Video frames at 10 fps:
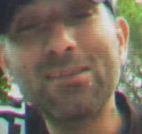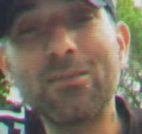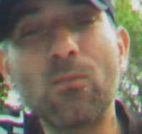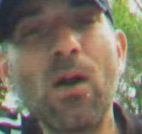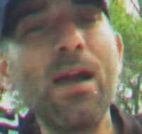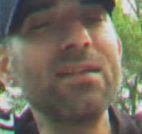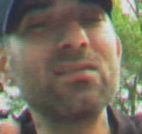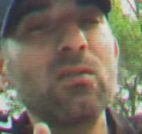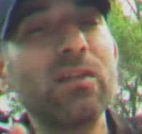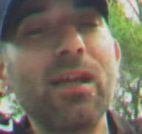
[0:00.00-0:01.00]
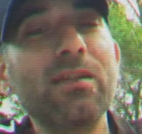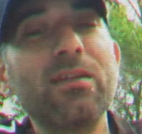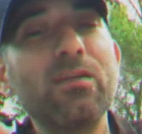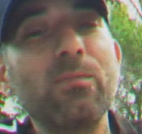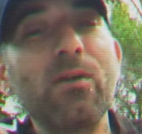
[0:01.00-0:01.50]
him, why is it okay that
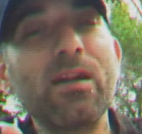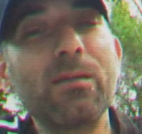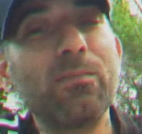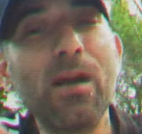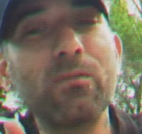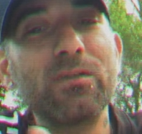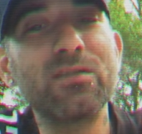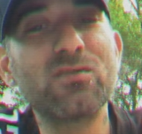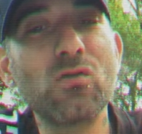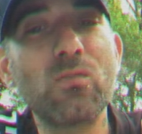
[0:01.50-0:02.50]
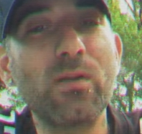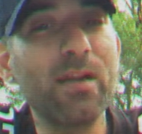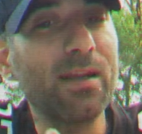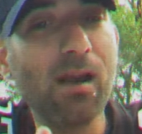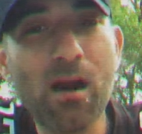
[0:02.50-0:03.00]
you're breaking bread with this dude,
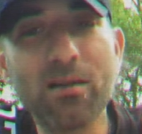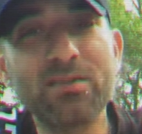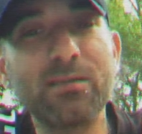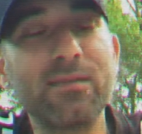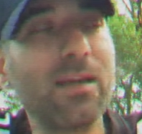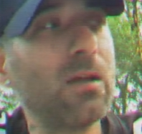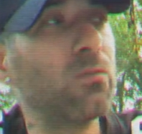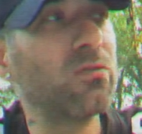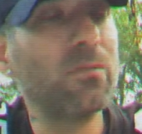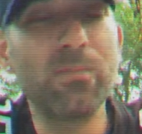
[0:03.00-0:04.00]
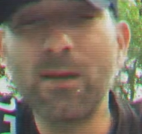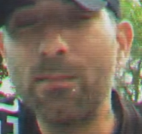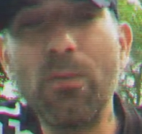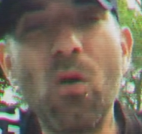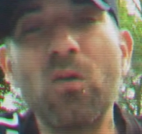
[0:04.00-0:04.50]
playing cards on the table with him,
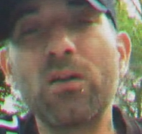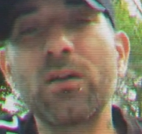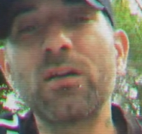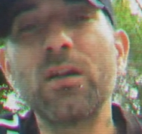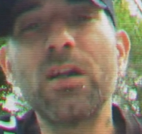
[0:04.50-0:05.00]
playing poker,